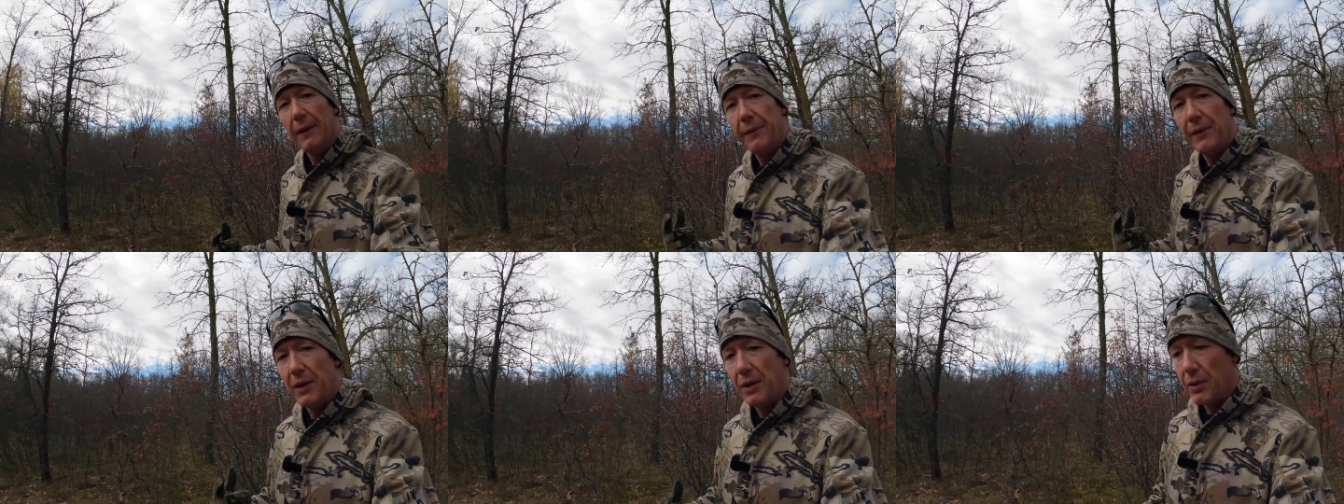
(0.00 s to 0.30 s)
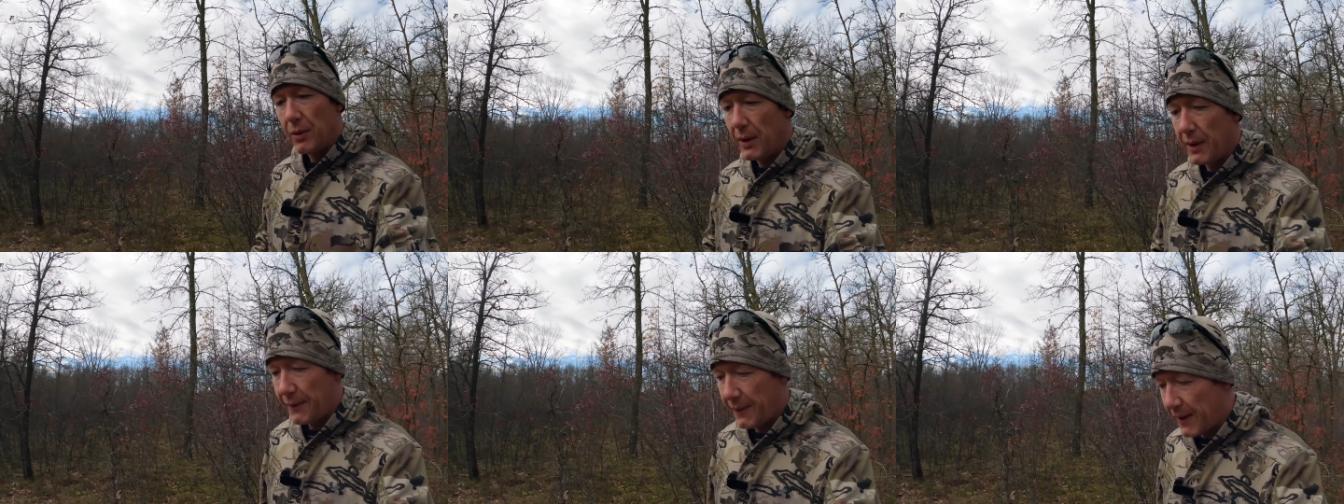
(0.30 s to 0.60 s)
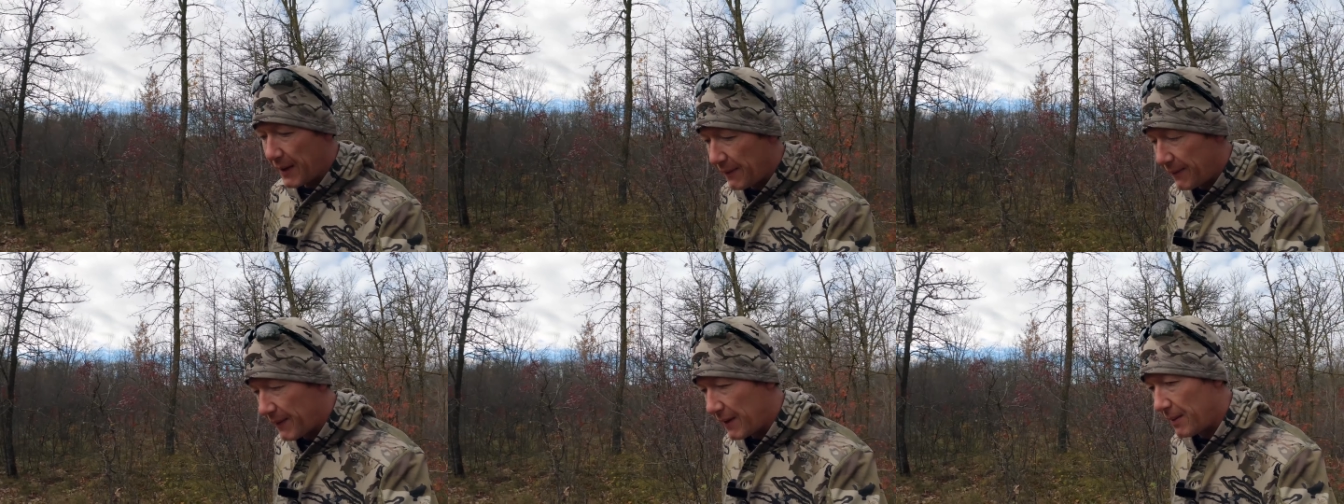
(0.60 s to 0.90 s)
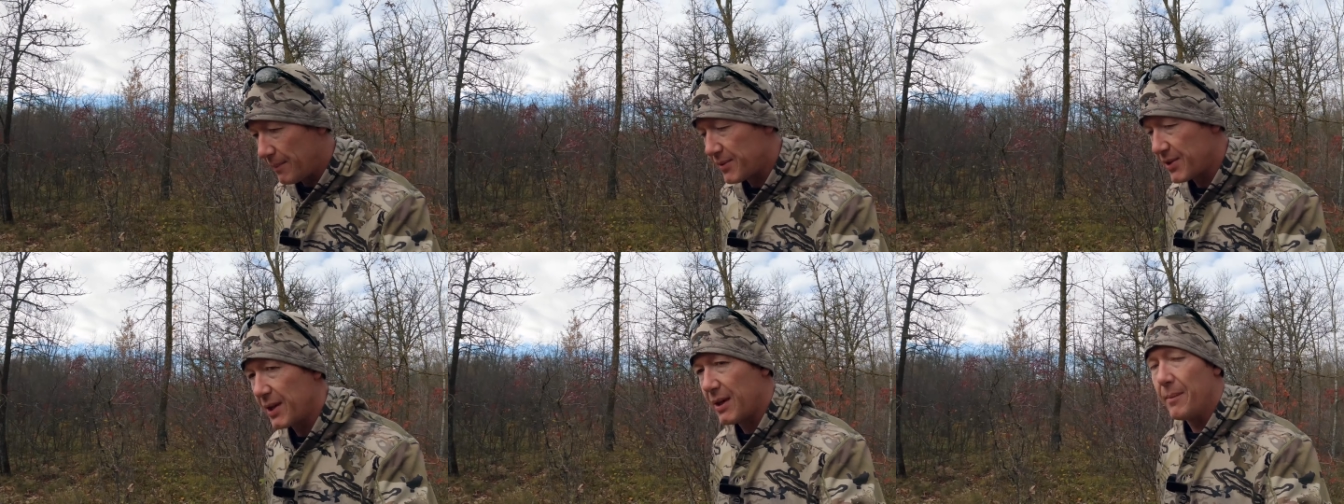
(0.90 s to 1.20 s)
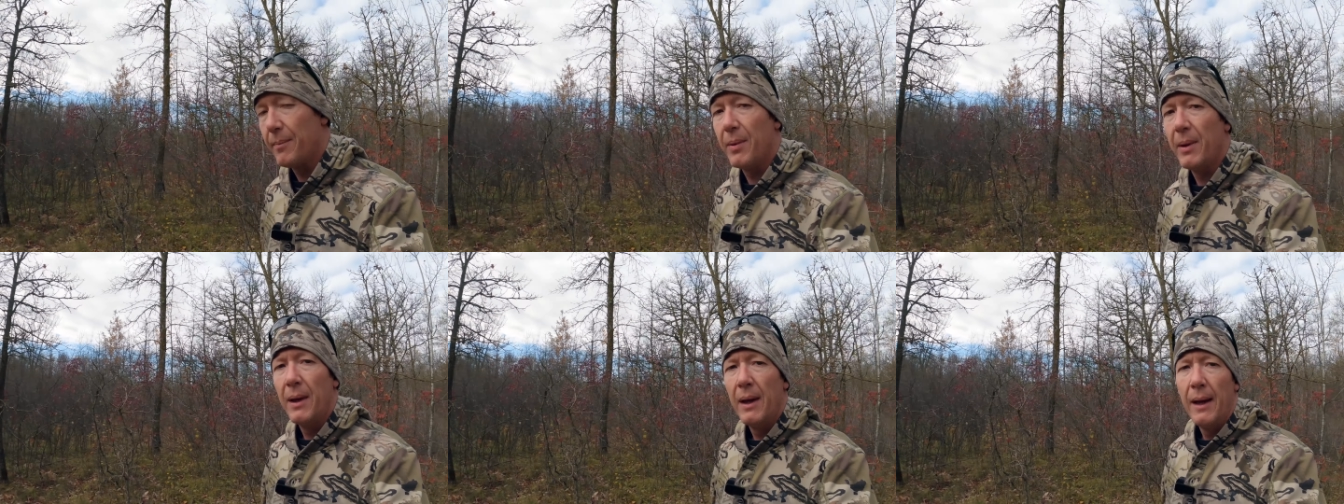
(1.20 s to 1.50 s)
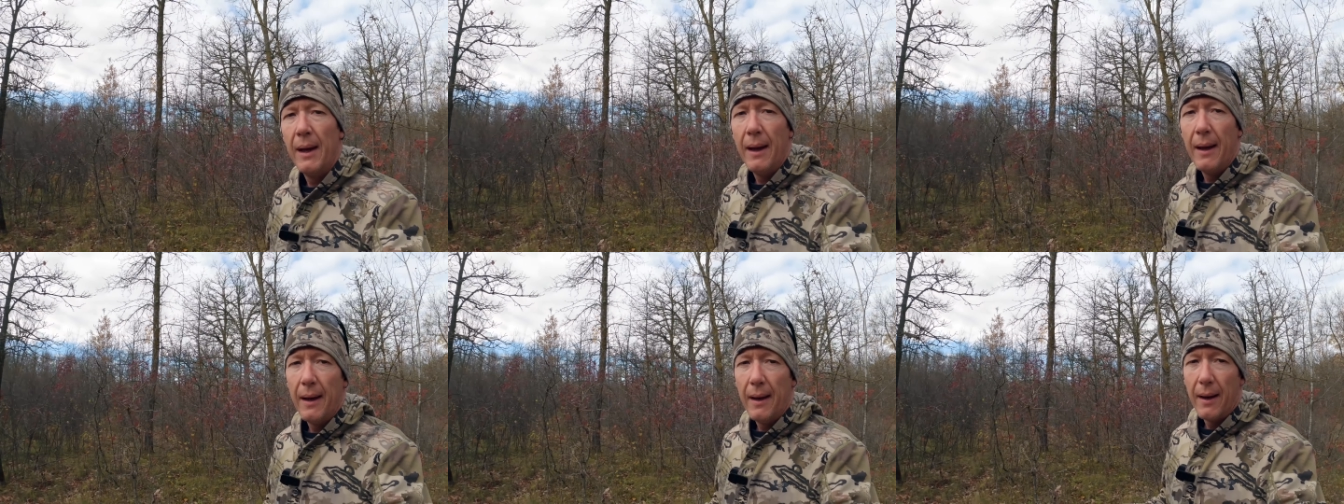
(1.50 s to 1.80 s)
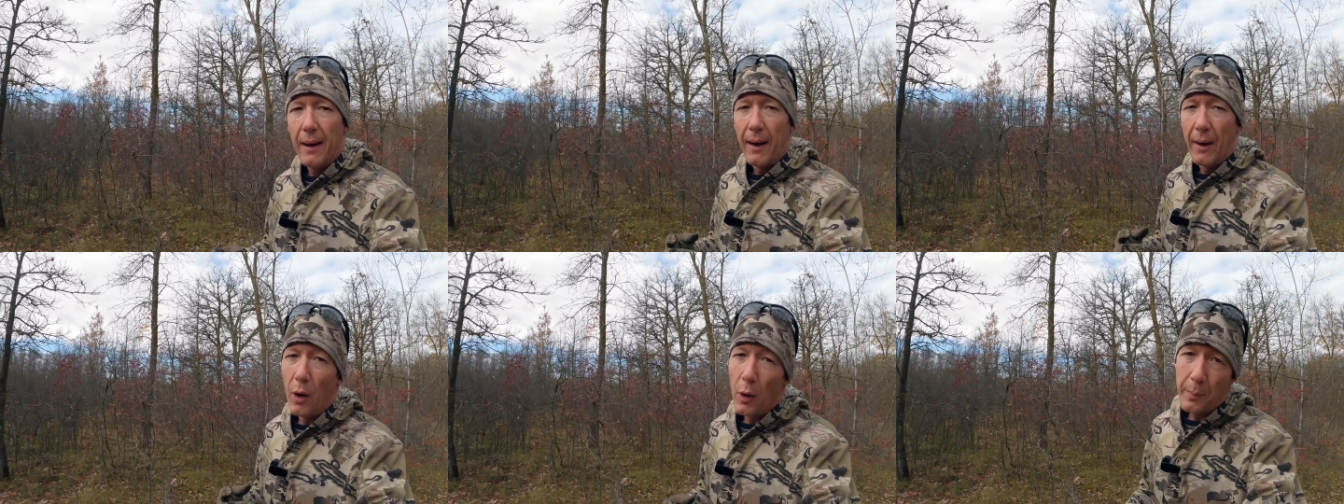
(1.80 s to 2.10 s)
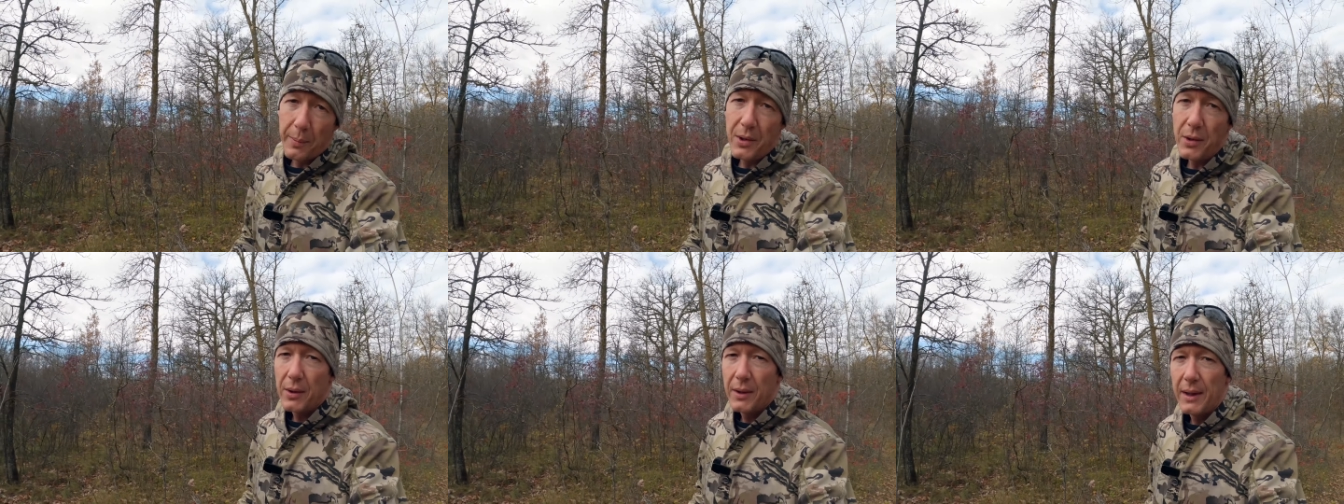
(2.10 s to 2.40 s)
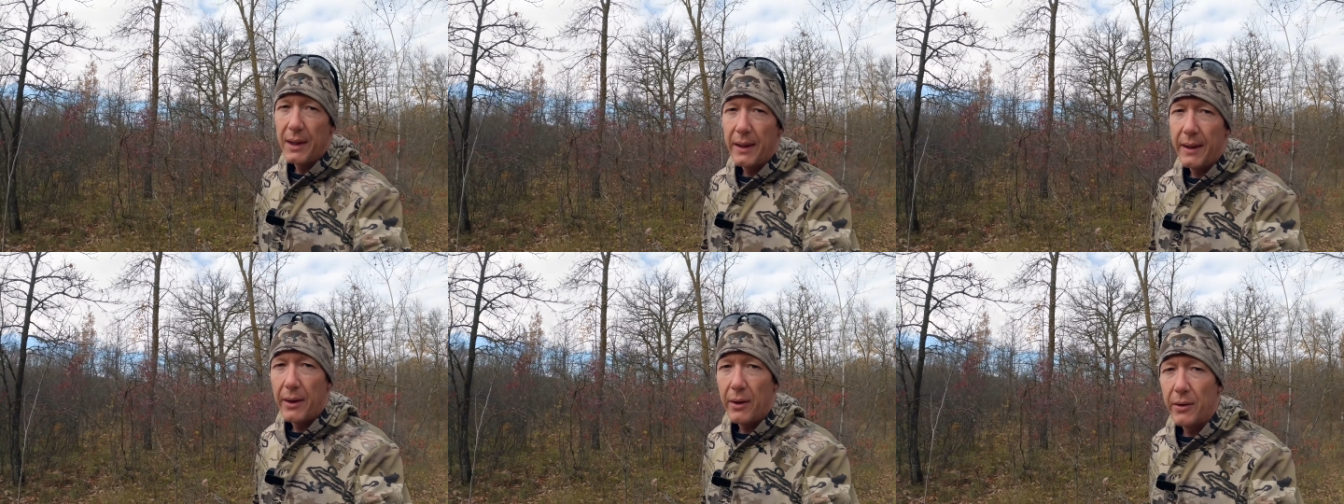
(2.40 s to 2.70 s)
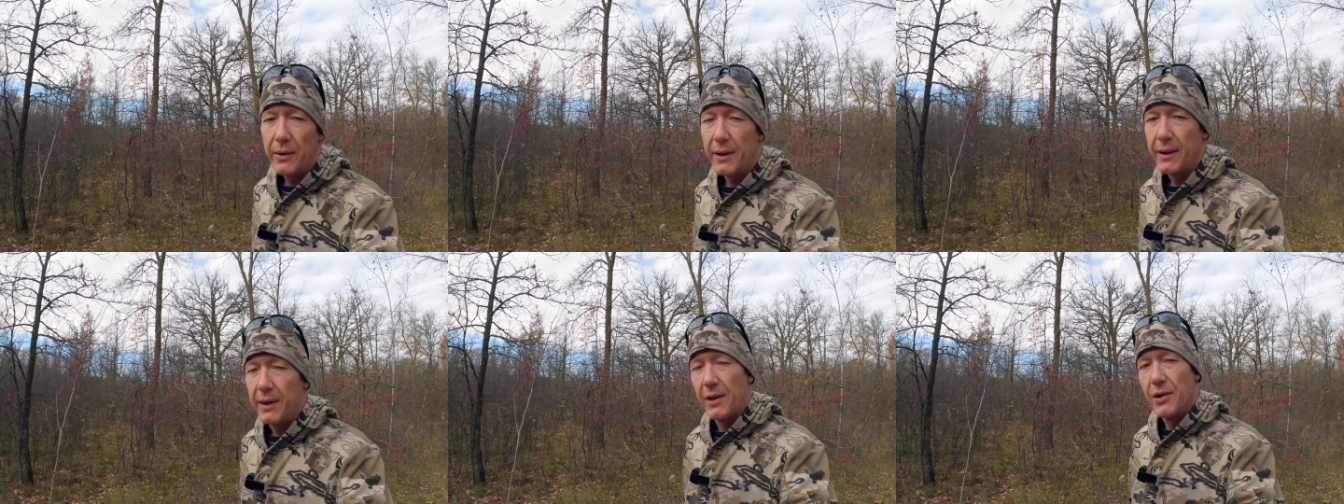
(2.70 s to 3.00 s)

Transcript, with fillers: If you do, hit that thumbs up. I hope you can get out